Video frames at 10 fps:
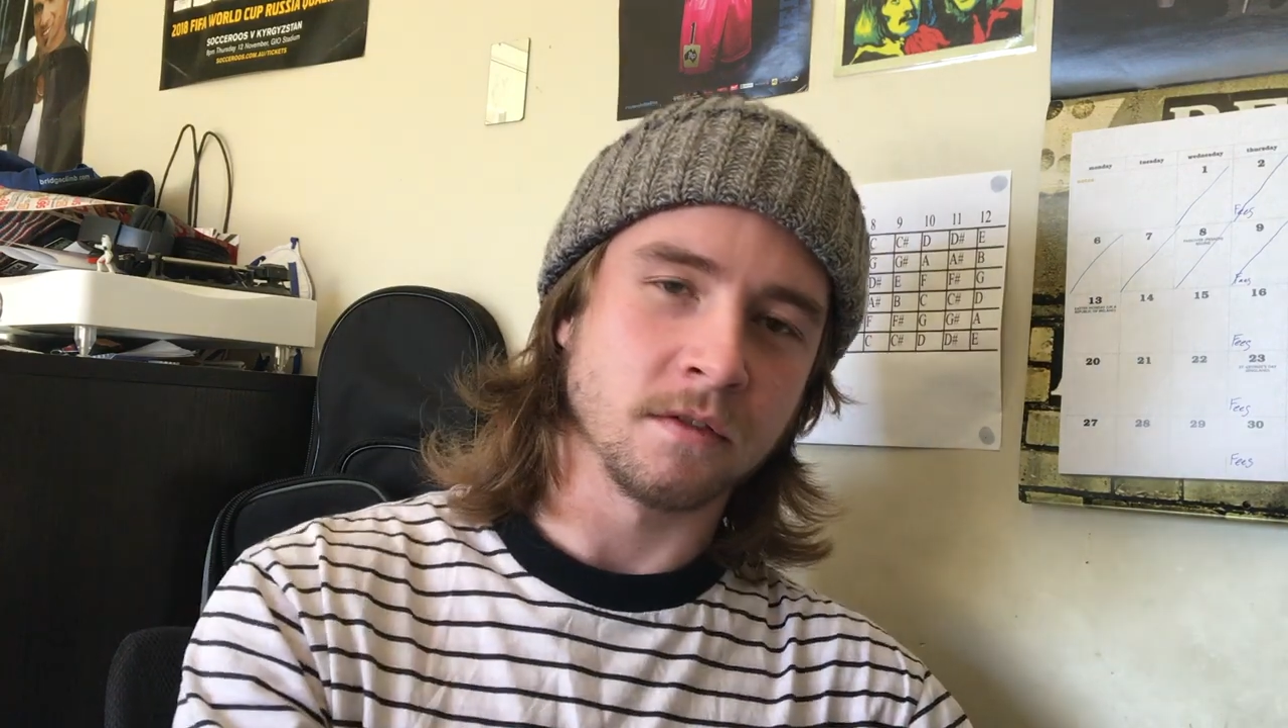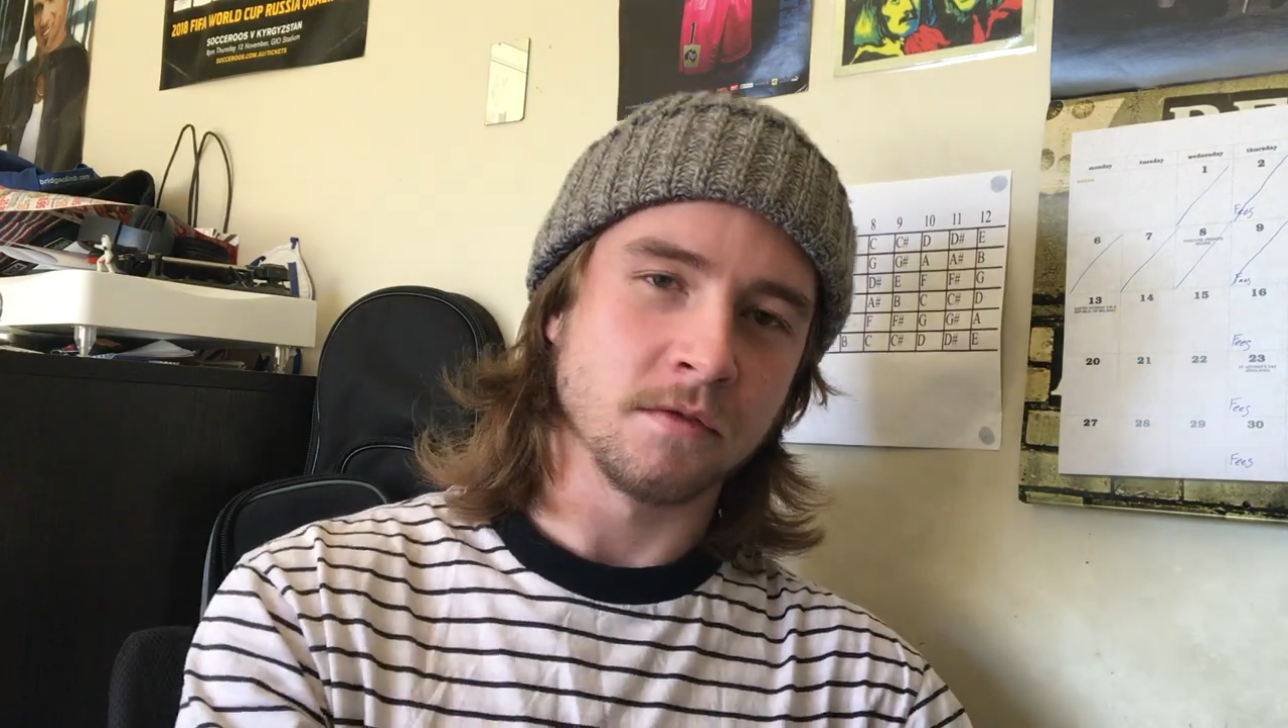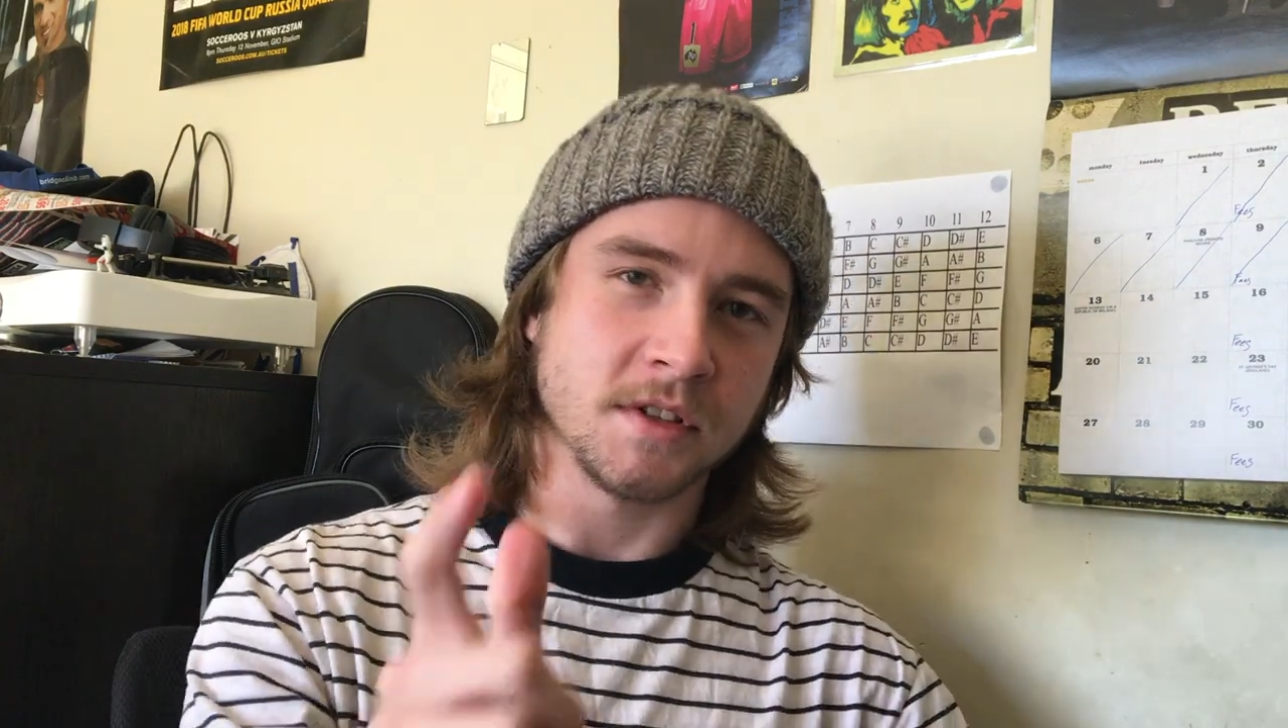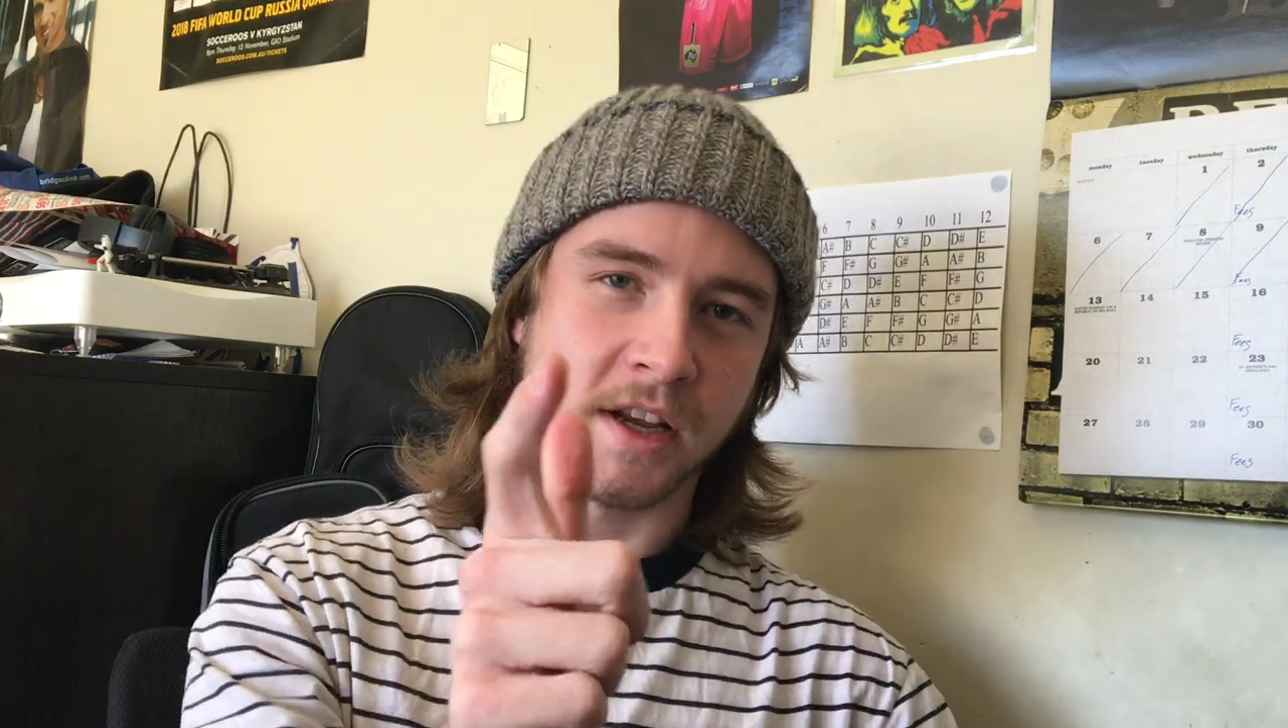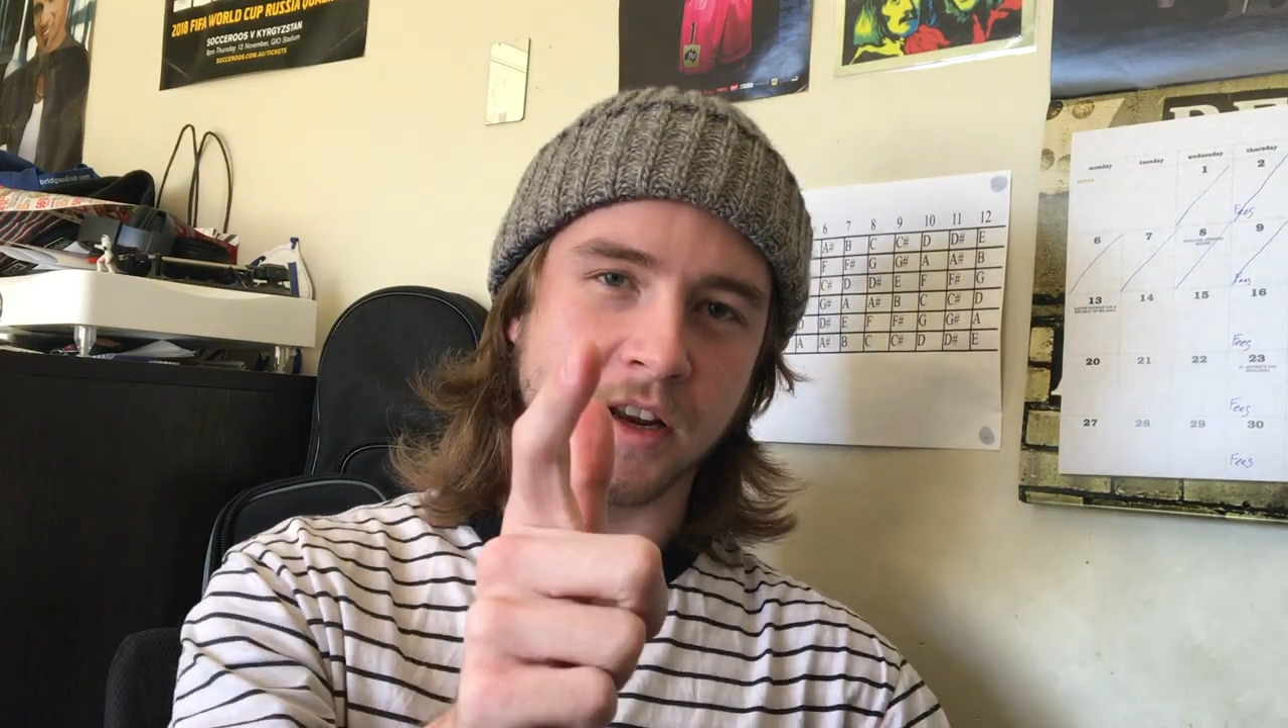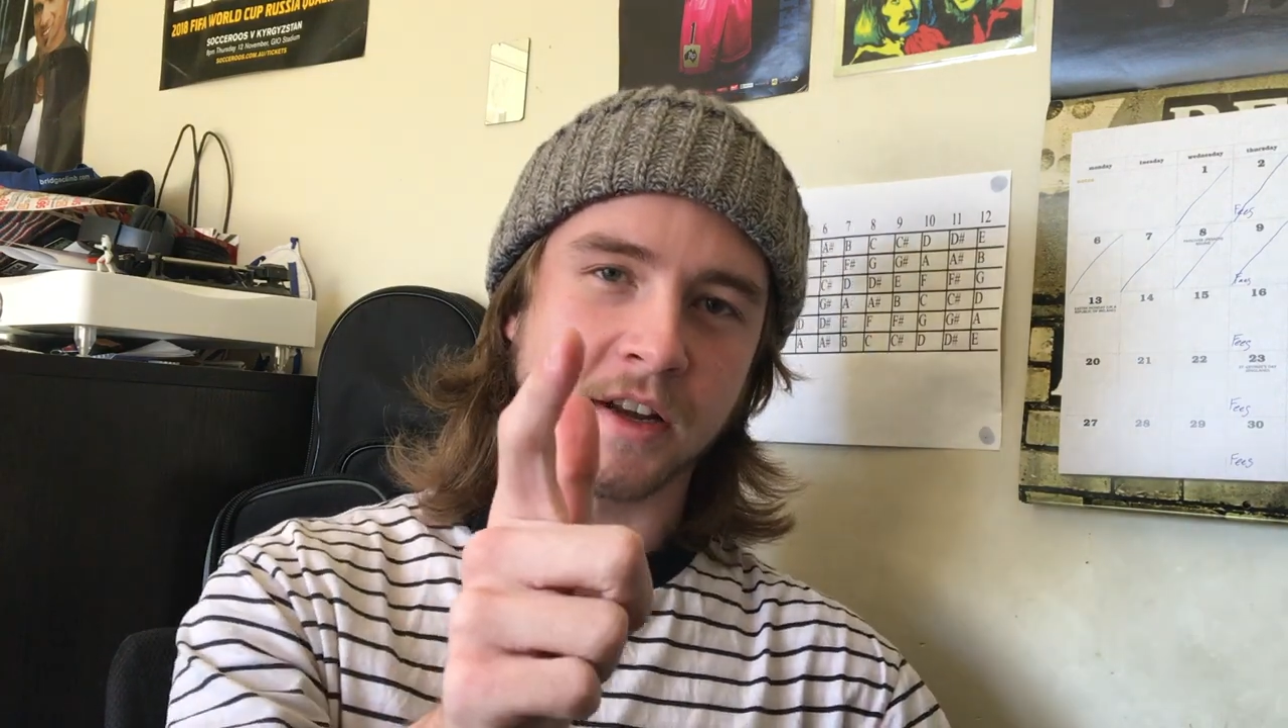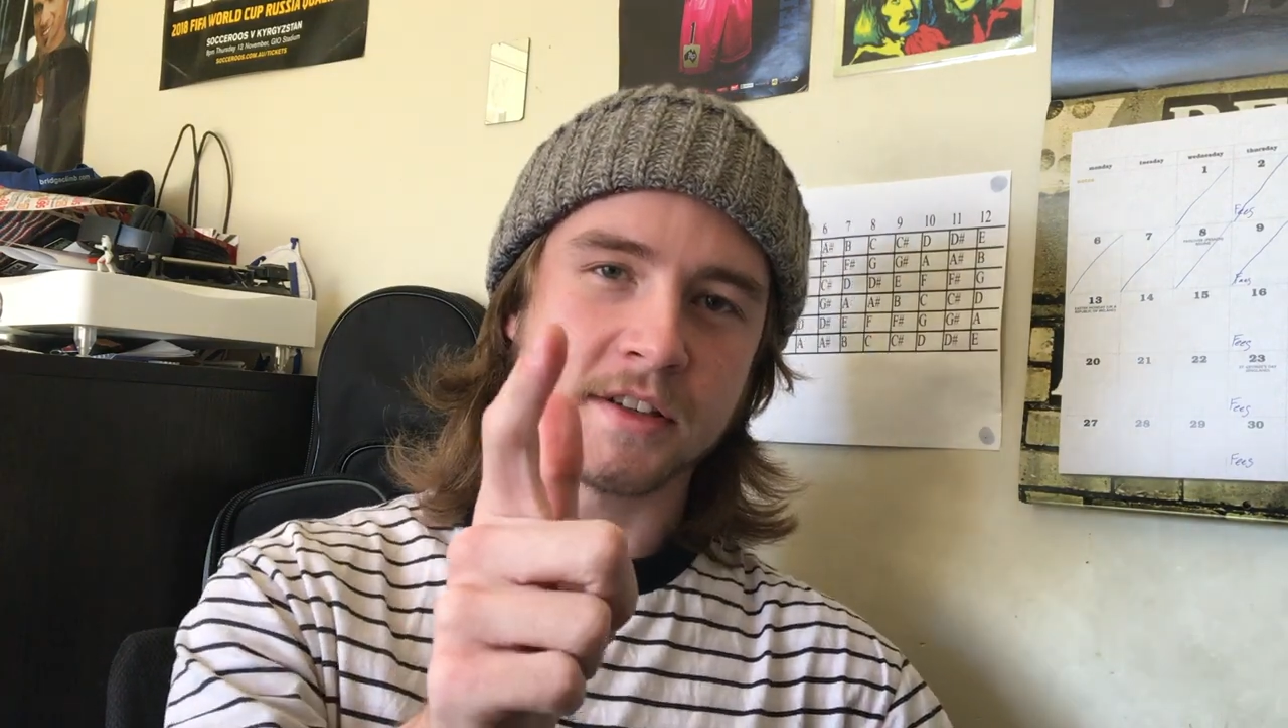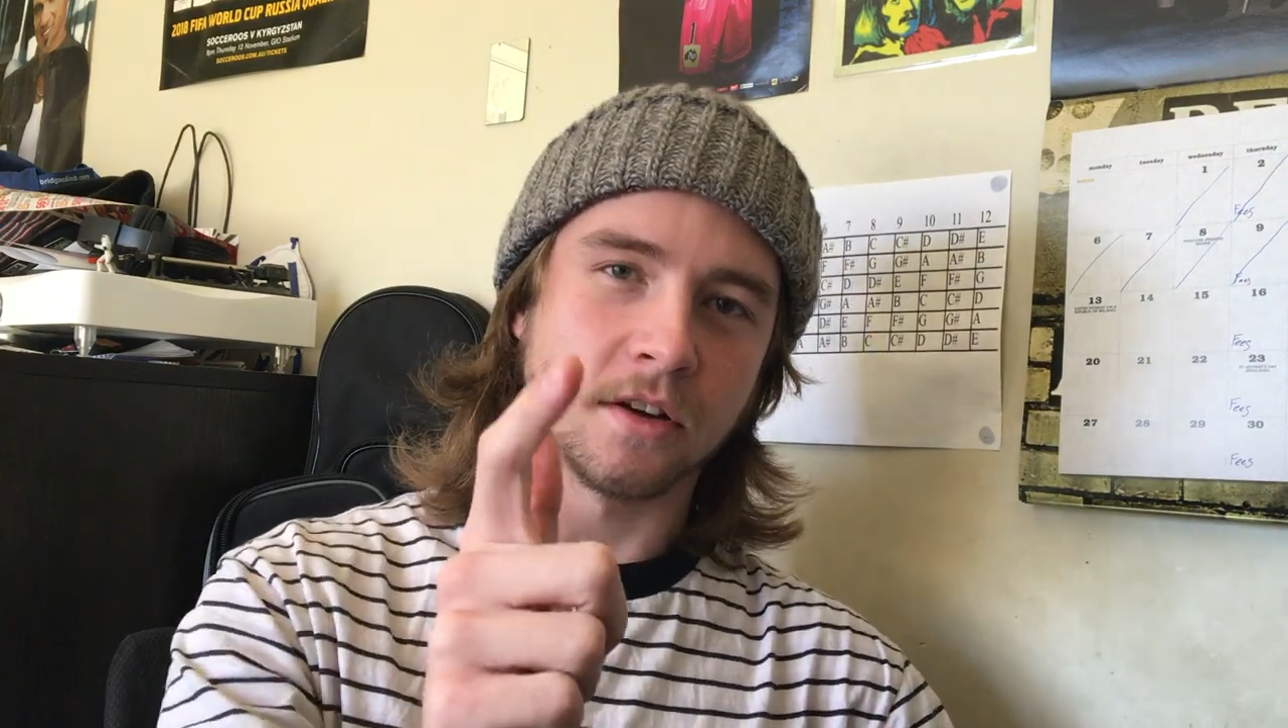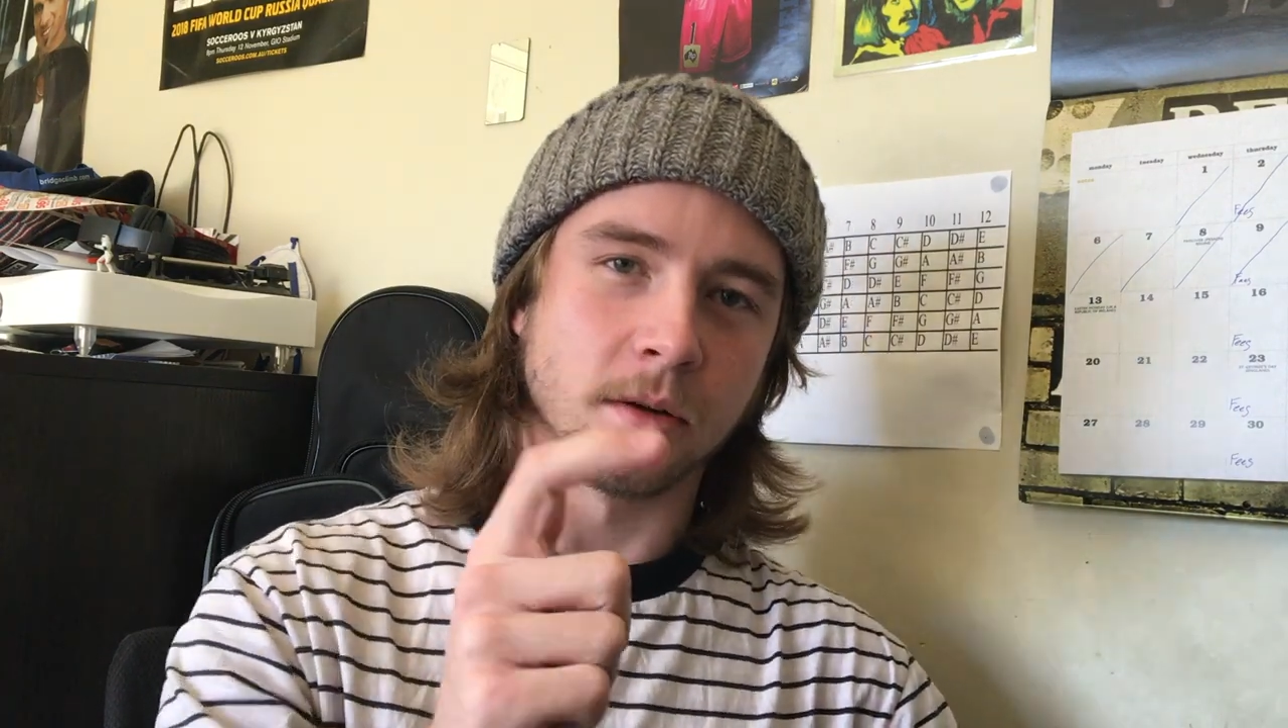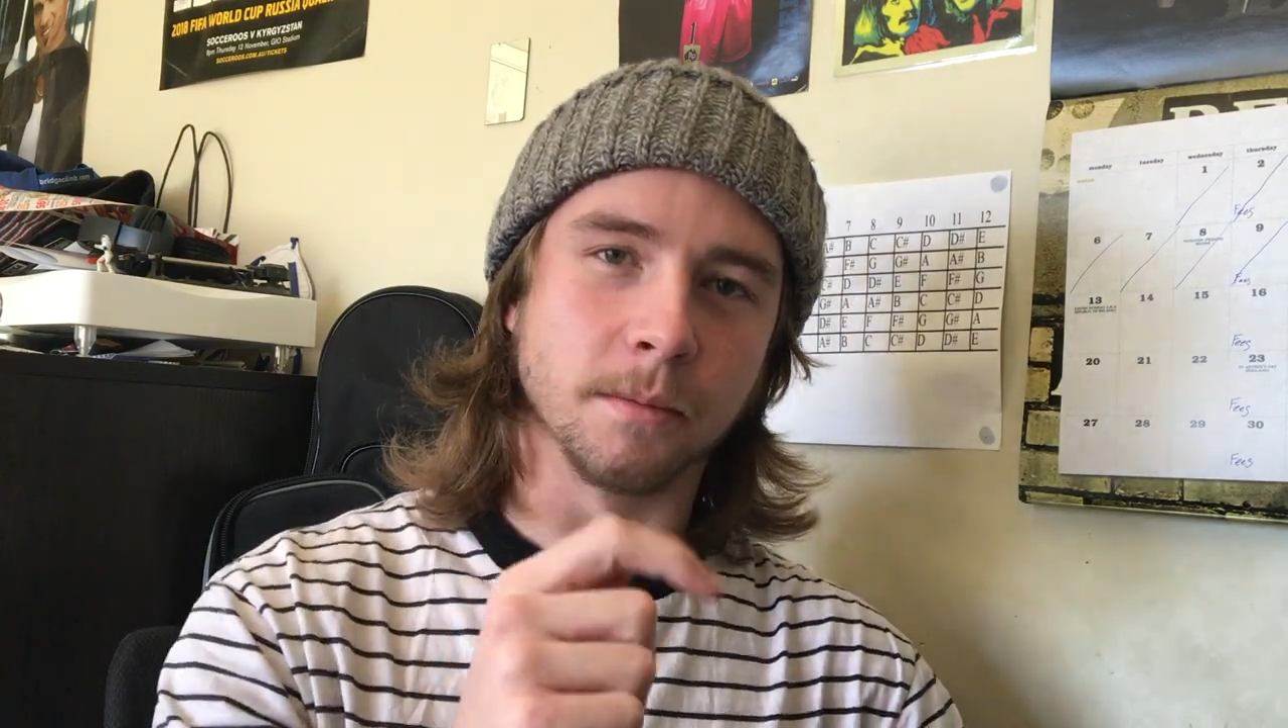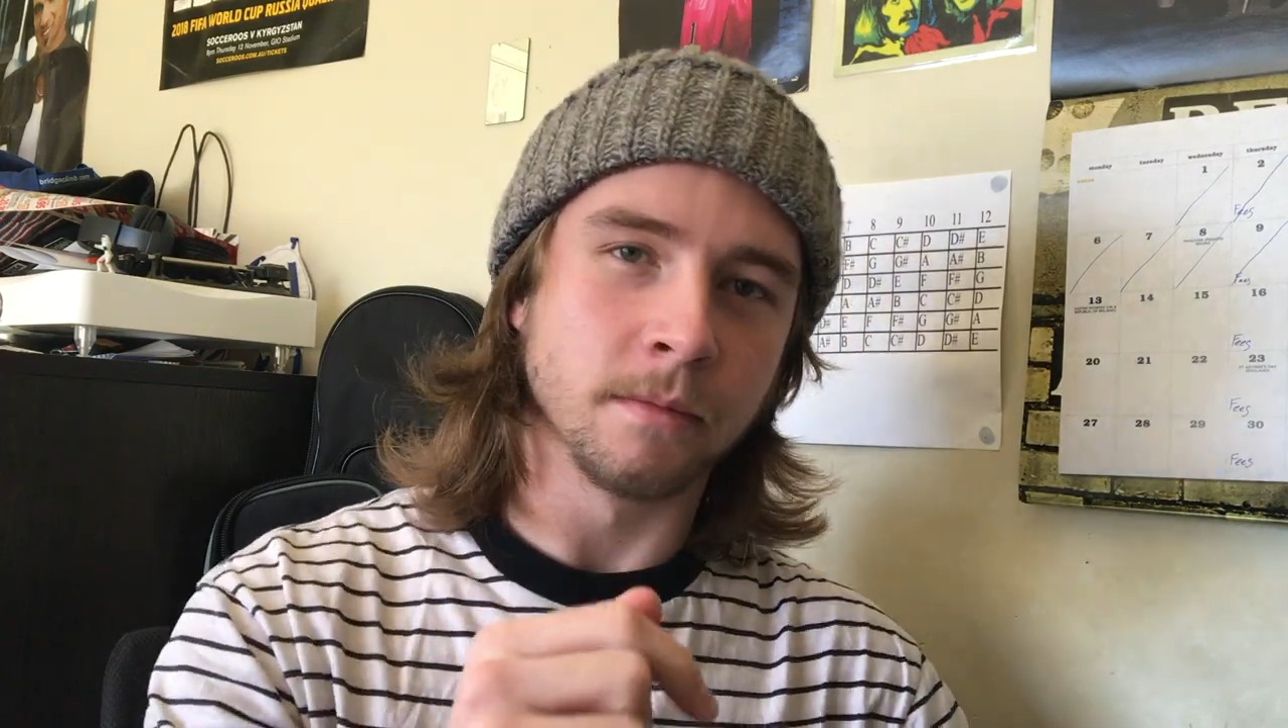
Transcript: see you next time.